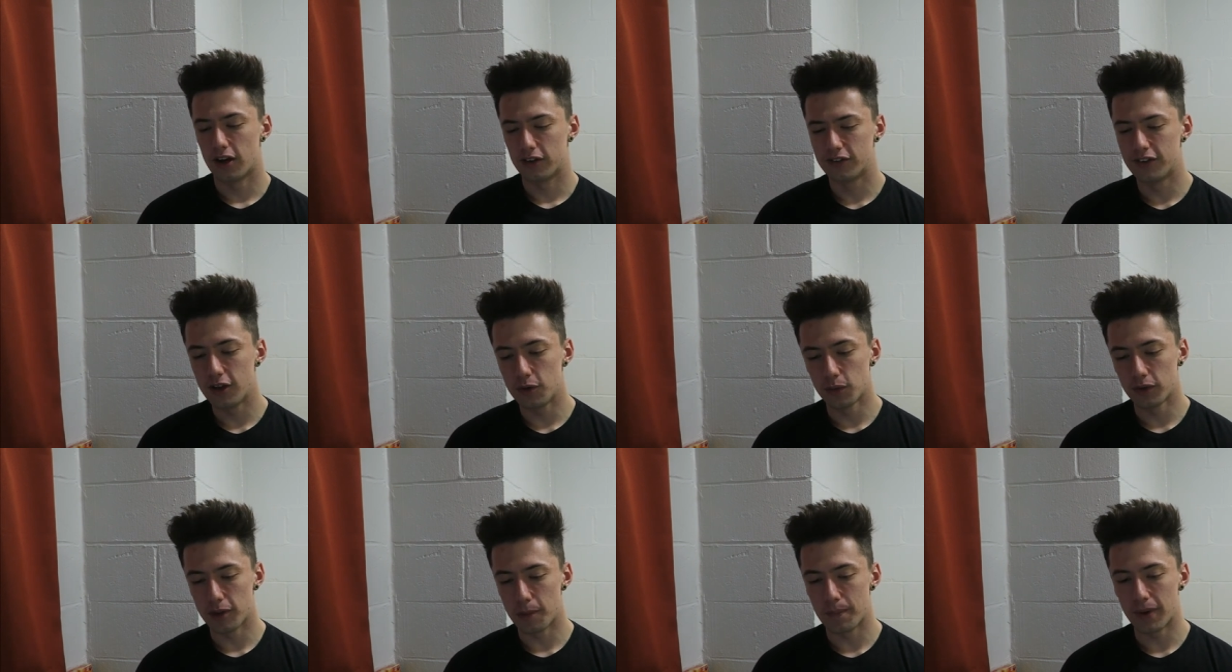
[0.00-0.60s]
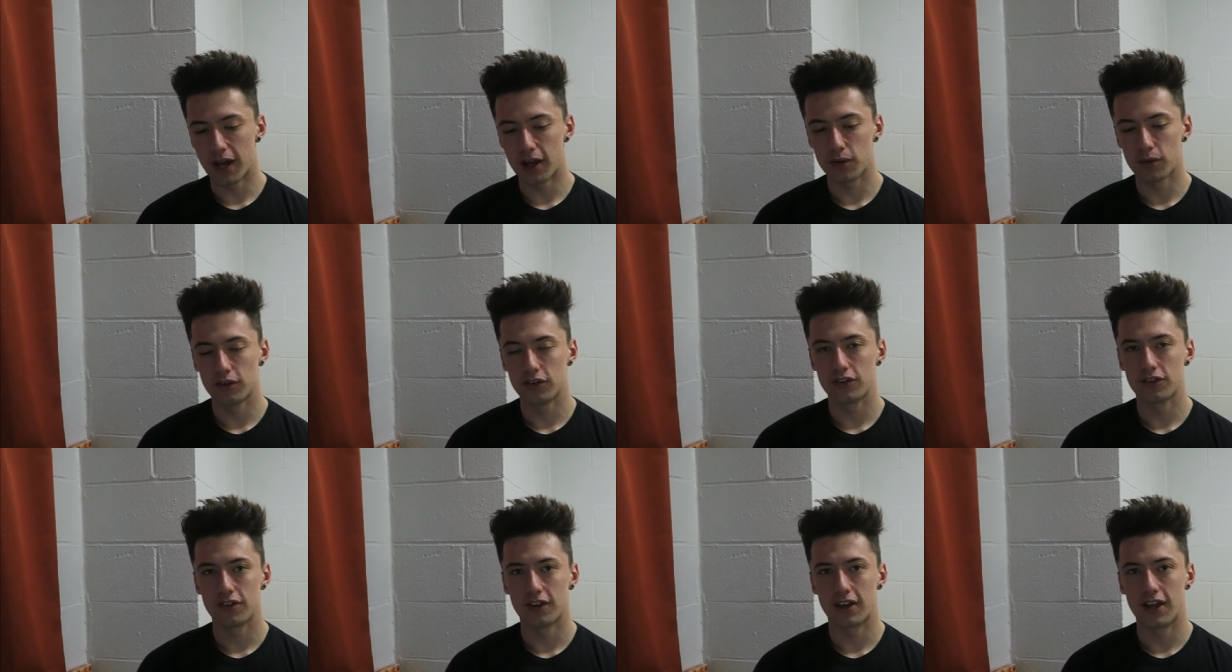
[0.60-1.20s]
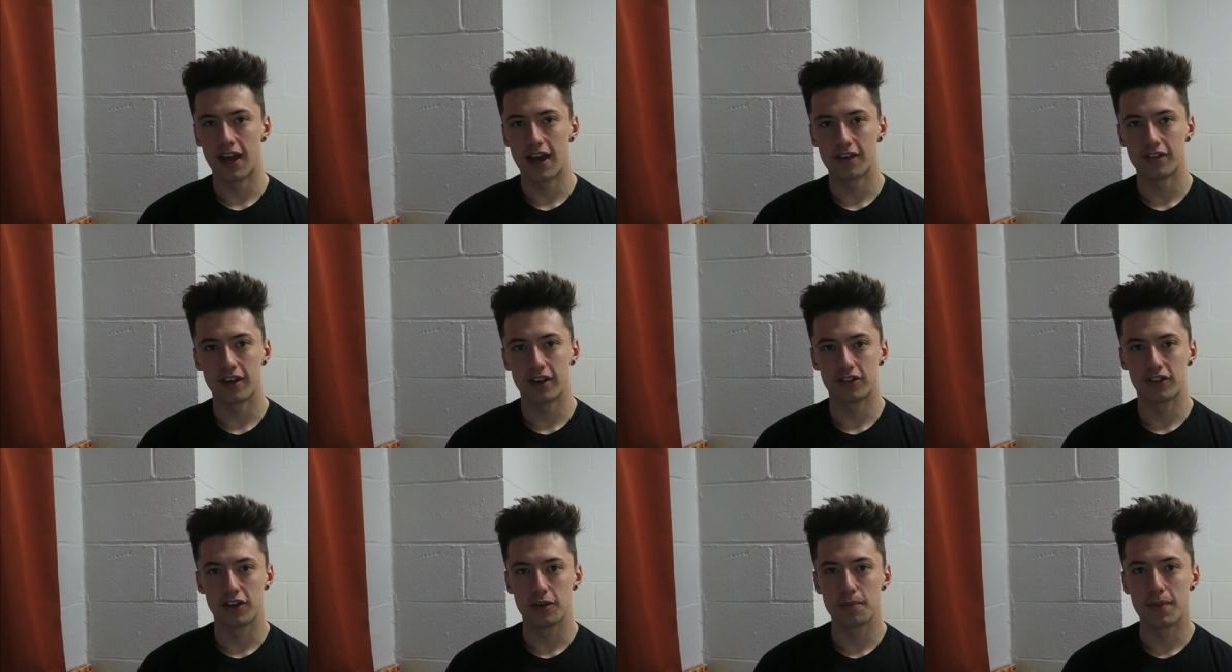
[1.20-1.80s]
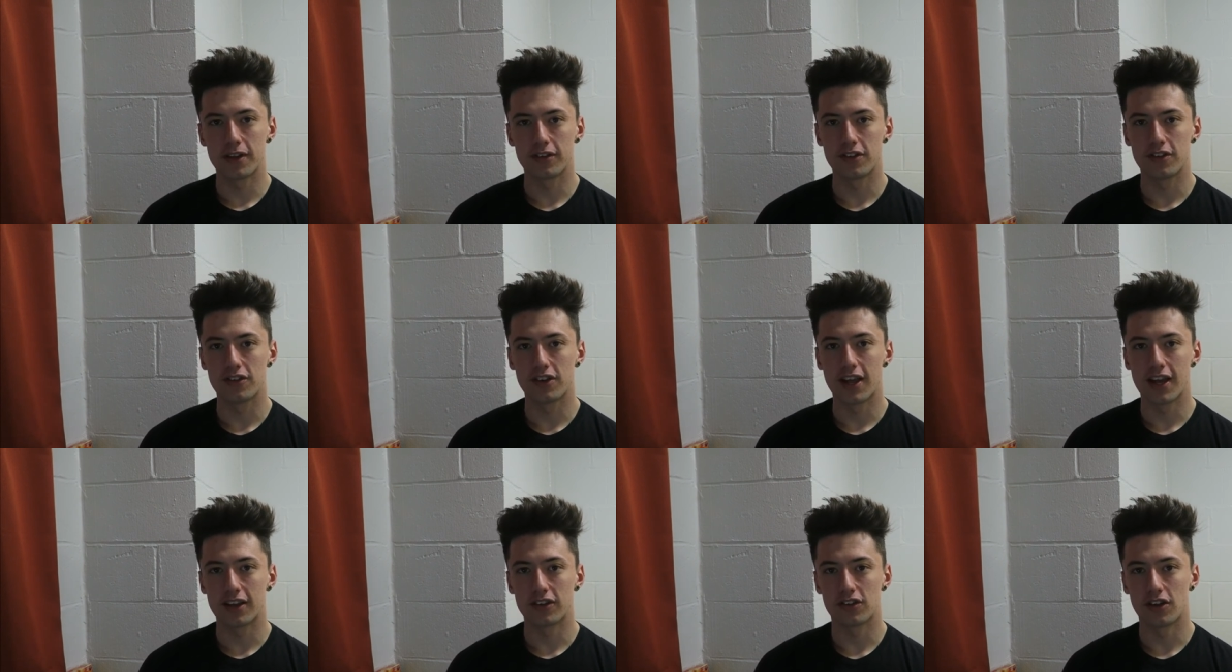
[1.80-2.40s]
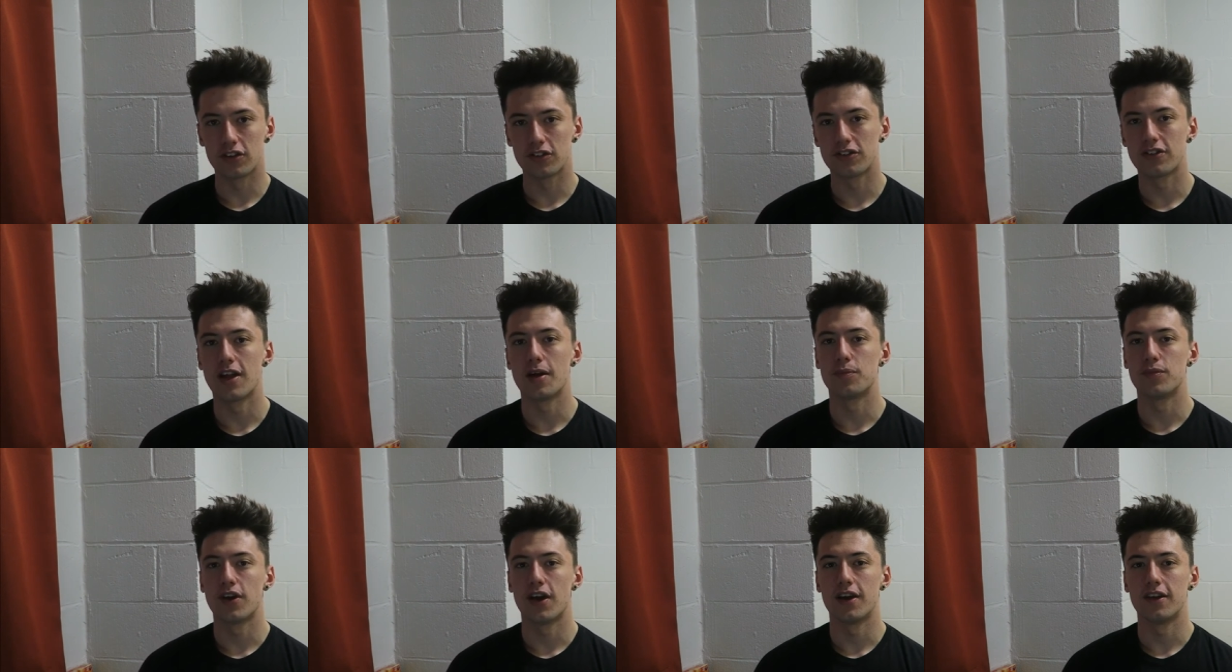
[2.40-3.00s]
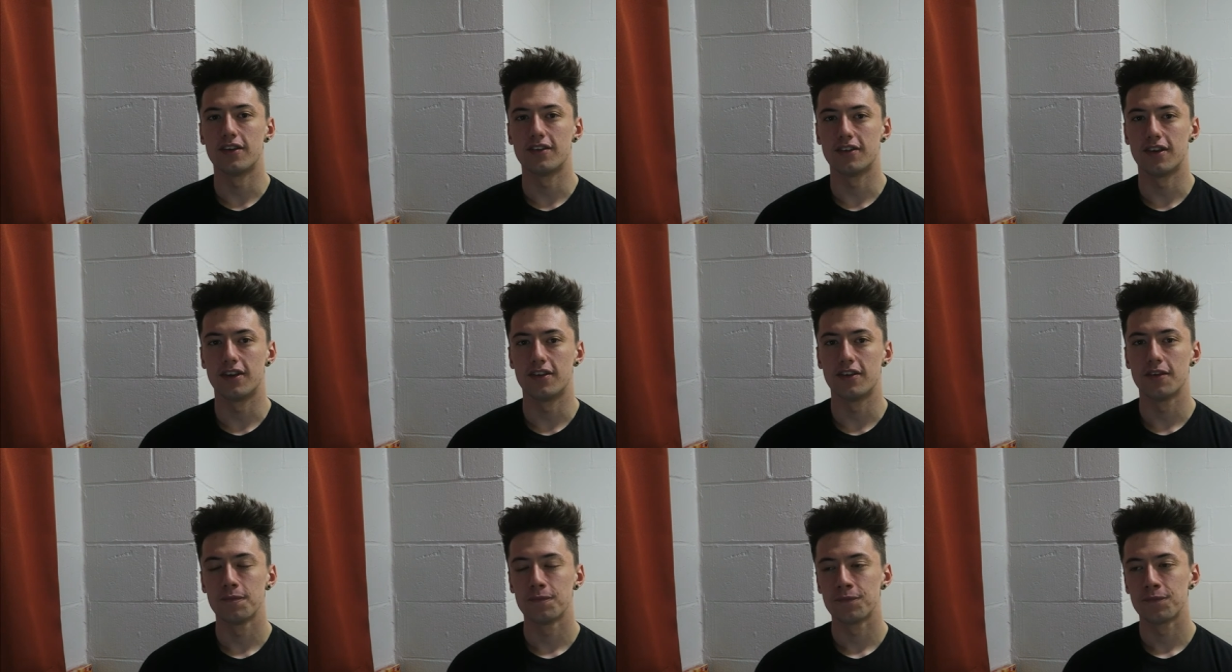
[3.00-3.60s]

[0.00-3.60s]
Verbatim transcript: I did want the black ones and I have actually messaged Lex on Snapchat and he said